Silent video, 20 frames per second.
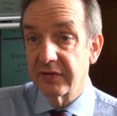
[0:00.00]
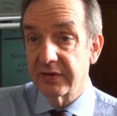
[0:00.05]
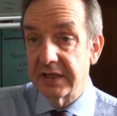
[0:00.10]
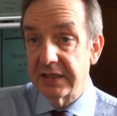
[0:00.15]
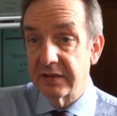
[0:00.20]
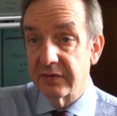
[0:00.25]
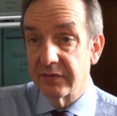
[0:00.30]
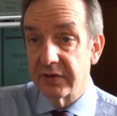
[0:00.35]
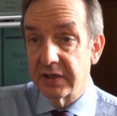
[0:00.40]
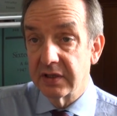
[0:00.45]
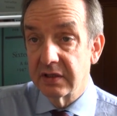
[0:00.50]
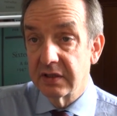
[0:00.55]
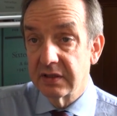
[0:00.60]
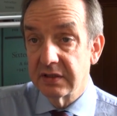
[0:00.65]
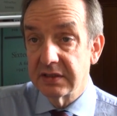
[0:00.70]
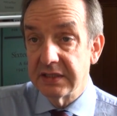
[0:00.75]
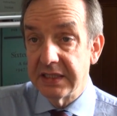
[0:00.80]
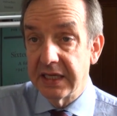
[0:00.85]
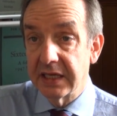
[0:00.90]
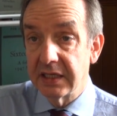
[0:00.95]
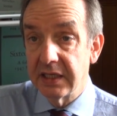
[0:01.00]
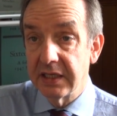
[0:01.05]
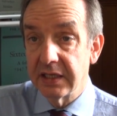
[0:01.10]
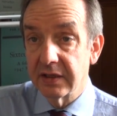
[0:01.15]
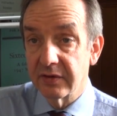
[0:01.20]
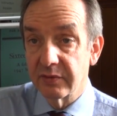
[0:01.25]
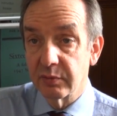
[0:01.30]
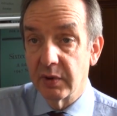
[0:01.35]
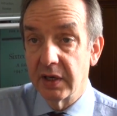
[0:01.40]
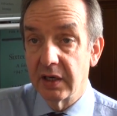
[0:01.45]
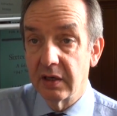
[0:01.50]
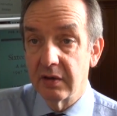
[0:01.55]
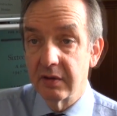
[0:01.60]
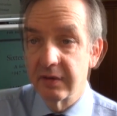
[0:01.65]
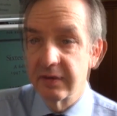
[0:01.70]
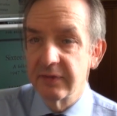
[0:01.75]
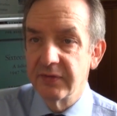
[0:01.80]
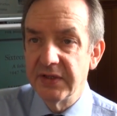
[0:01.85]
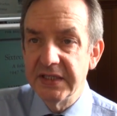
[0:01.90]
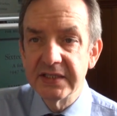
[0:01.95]
state of their DNA as well.
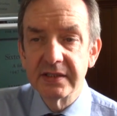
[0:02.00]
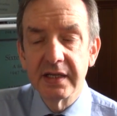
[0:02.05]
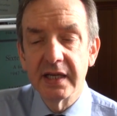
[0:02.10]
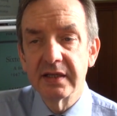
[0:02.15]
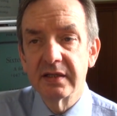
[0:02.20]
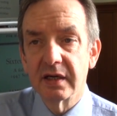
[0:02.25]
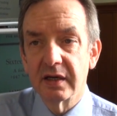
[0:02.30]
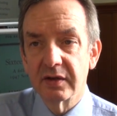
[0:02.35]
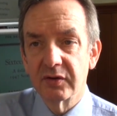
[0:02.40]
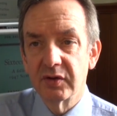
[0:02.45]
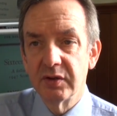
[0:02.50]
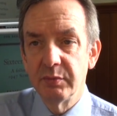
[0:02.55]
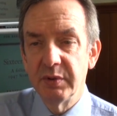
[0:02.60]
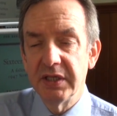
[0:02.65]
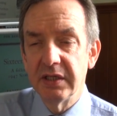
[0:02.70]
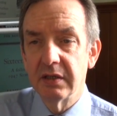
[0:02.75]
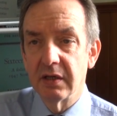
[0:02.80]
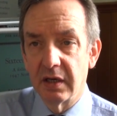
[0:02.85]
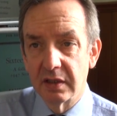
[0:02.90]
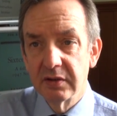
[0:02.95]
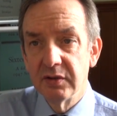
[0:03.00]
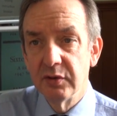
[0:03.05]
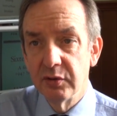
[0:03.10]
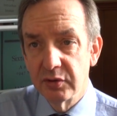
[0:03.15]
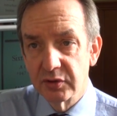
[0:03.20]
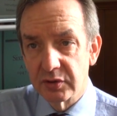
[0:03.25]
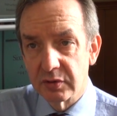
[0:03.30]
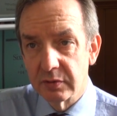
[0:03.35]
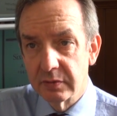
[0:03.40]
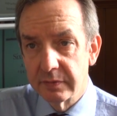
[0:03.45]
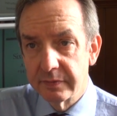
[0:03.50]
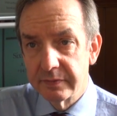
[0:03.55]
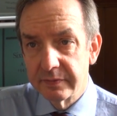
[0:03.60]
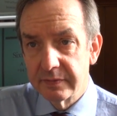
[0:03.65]
These data are going to be unusual.